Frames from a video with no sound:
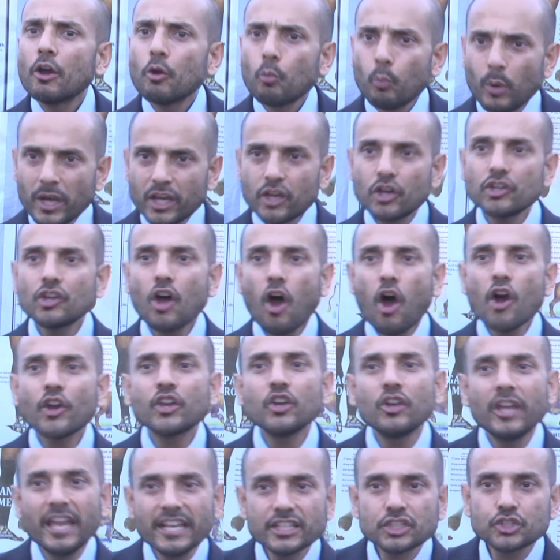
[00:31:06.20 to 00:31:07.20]
we could
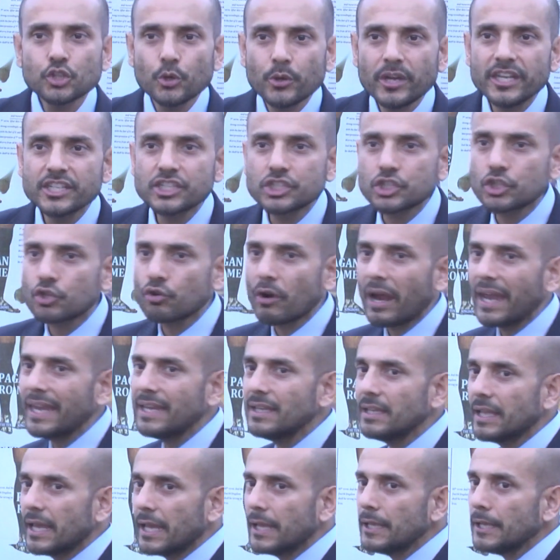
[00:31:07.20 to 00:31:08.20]
argue it's through his
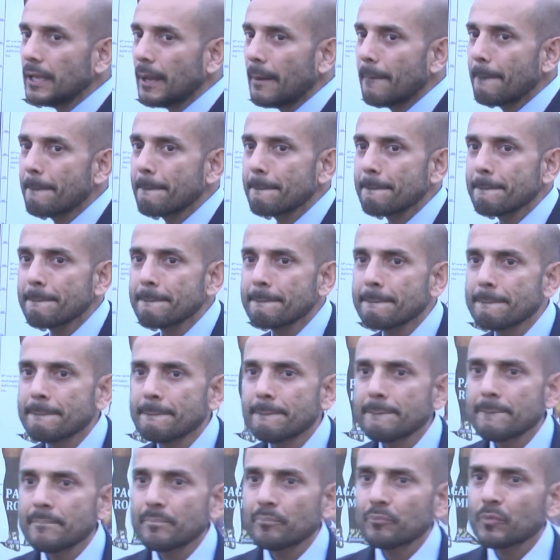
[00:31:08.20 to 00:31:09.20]
training,
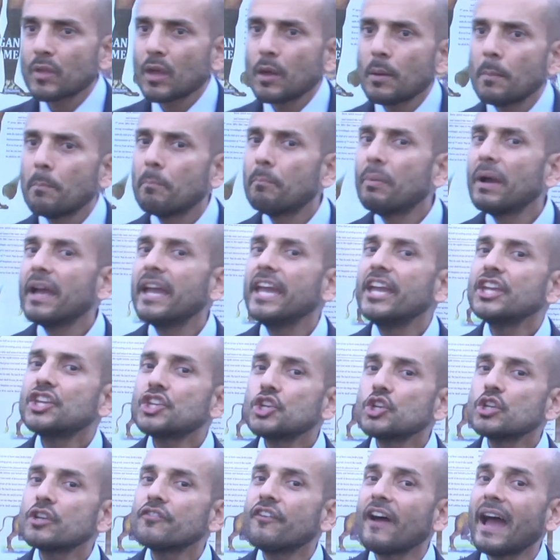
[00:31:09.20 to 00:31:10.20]
but he
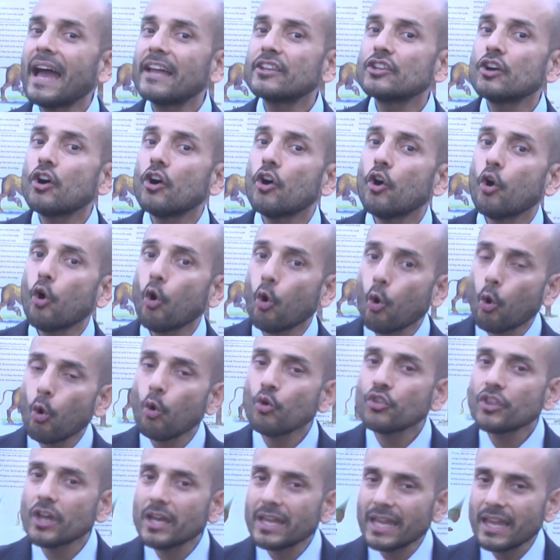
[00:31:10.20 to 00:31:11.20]
should have had
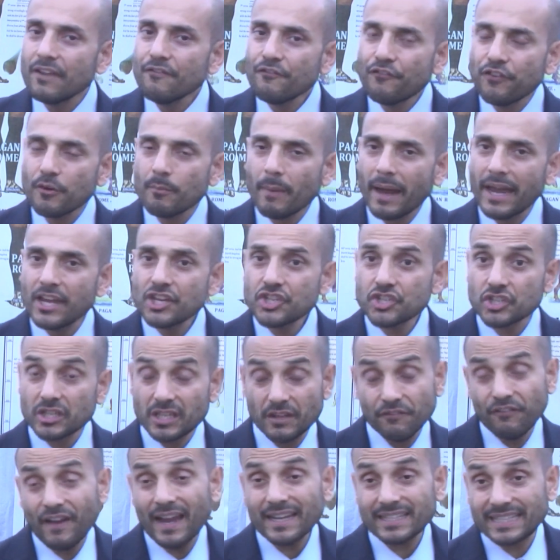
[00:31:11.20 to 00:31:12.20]
all the information,
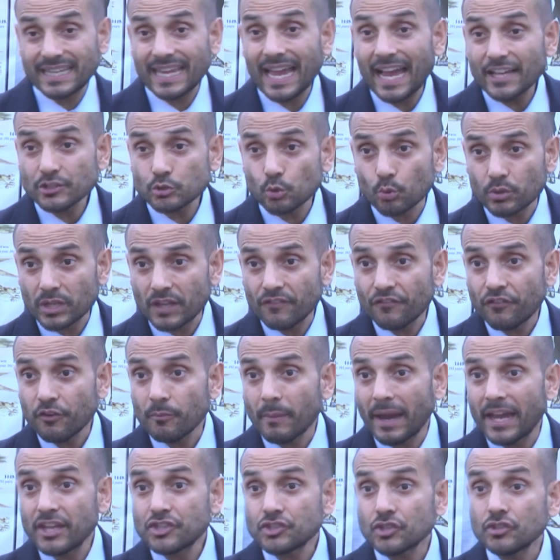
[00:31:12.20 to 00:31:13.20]
in fact, he has all the
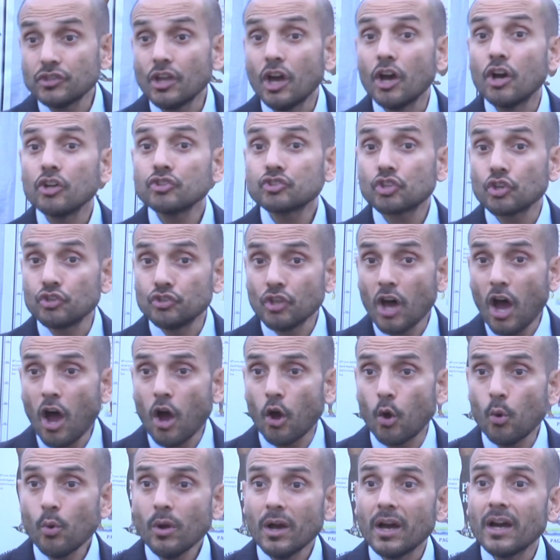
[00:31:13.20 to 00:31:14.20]
information to
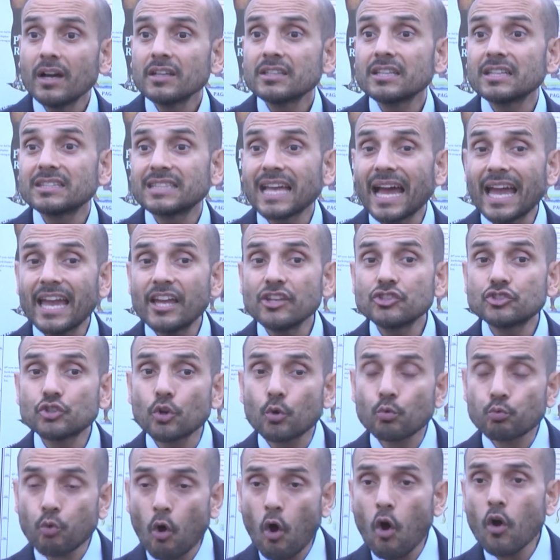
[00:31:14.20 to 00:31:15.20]
know that that is
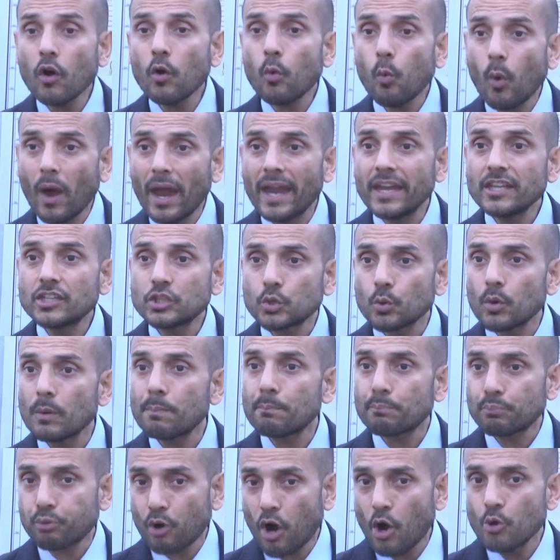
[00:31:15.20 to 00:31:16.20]
the wrong way to
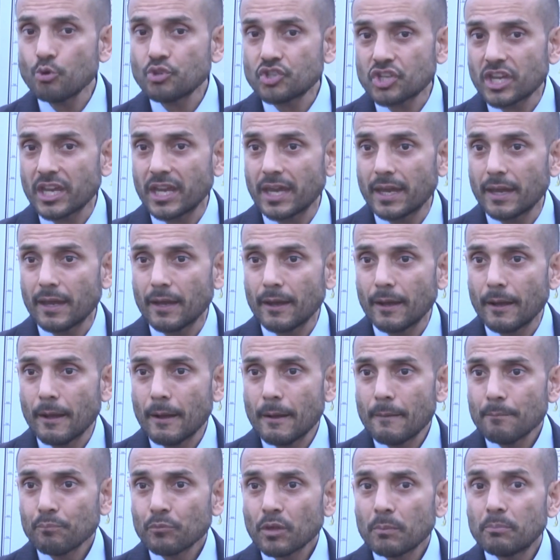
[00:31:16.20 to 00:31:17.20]
approach it.
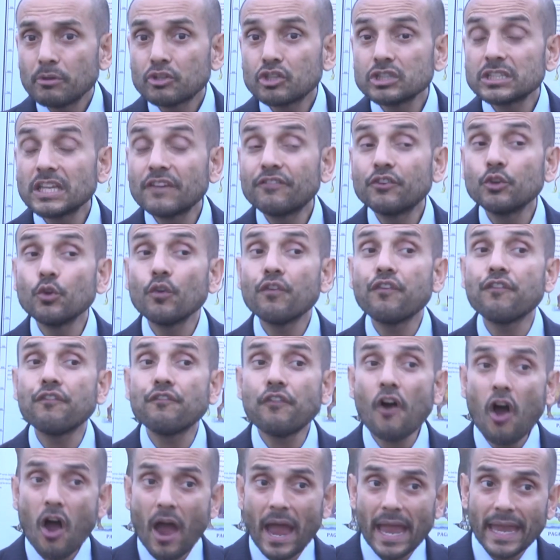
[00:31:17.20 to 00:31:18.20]
Because if you
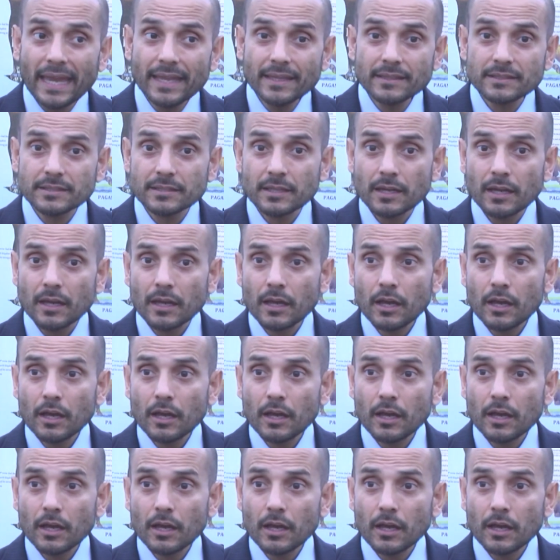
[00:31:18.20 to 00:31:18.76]
fight,